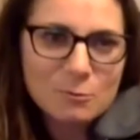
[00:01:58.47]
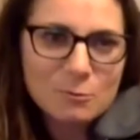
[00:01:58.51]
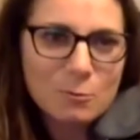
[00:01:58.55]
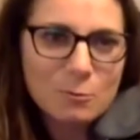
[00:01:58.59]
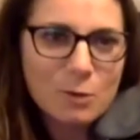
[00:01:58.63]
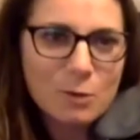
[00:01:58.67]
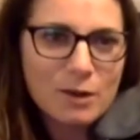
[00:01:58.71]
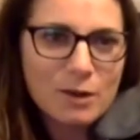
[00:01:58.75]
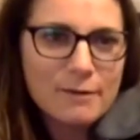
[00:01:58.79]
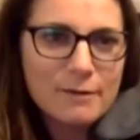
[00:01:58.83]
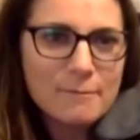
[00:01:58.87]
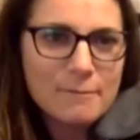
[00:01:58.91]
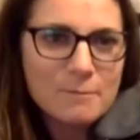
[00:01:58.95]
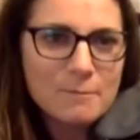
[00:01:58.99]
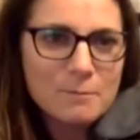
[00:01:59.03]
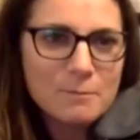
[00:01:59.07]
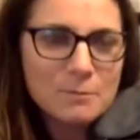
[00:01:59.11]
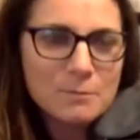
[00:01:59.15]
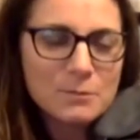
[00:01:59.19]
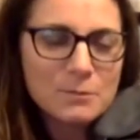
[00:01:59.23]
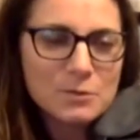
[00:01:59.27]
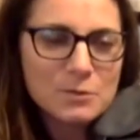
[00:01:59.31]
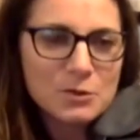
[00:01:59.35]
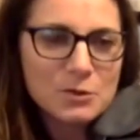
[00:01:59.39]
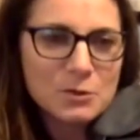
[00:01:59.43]
1,
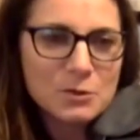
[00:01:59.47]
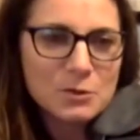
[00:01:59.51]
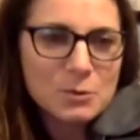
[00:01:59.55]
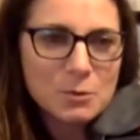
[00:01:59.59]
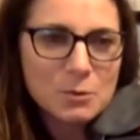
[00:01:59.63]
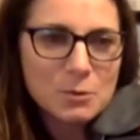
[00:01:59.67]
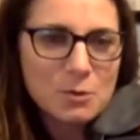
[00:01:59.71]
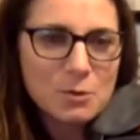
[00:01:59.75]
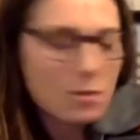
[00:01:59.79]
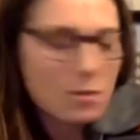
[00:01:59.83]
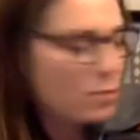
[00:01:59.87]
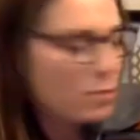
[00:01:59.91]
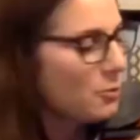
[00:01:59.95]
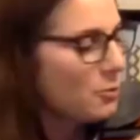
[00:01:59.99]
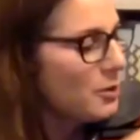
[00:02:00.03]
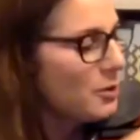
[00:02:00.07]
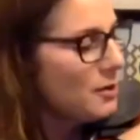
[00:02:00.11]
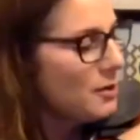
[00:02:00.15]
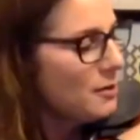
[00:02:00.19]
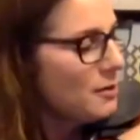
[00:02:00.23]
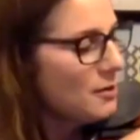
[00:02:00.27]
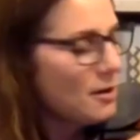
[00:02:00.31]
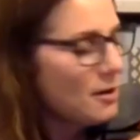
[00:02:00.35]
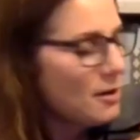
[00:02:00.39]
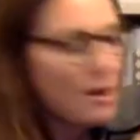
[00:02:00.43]
2, 3,
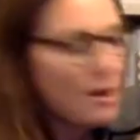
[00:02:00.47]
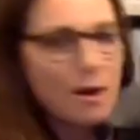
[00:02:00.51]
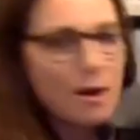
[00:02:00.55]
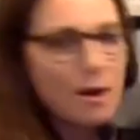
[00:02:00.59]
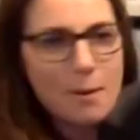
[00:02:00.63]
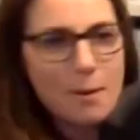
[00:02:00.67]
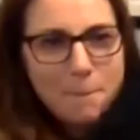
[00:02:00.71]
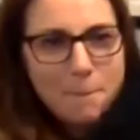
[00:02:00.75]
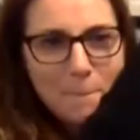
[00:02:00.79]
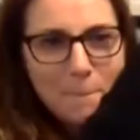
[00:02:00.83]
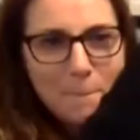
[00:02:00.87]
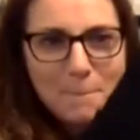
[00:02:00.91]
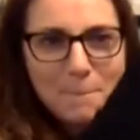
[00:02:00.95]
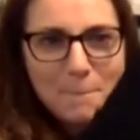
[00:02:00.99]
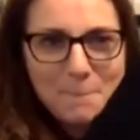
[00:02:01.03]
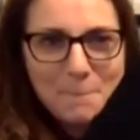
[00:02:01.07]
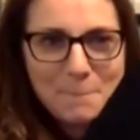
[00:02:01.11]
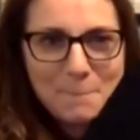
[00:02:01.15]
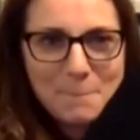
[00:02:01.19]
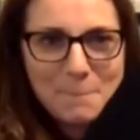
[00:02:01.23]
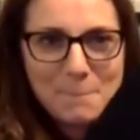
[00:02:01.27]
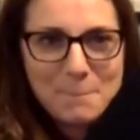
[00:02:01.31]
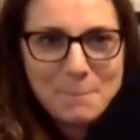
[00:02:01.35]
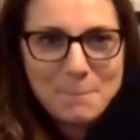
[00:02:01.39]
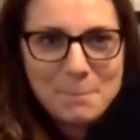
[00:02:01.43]
up.
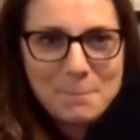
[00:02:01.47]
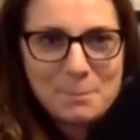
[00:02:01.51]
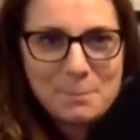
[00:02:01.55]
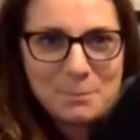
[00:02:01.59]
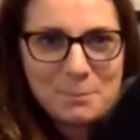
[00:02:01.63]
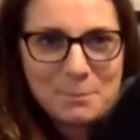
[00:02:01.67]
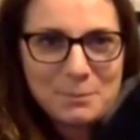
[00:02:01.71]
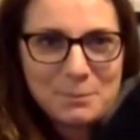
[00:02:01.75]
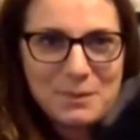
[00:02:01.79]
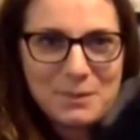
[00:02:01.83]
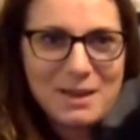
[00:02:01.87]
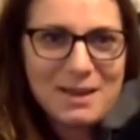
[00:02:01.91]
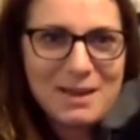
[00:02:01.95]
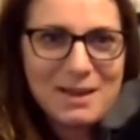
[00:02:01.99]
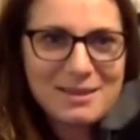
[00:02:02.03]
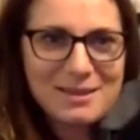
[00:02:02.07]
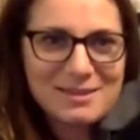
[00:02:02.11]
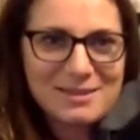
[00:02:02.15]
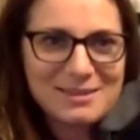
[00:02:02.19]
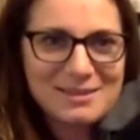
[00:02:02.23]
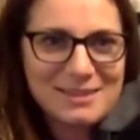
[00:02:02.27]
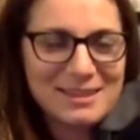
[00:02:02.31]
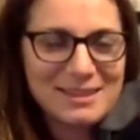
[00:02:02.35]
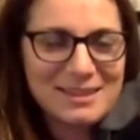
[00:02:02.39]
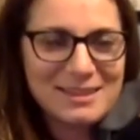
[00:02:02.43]

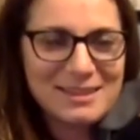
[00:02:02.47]
Excellent.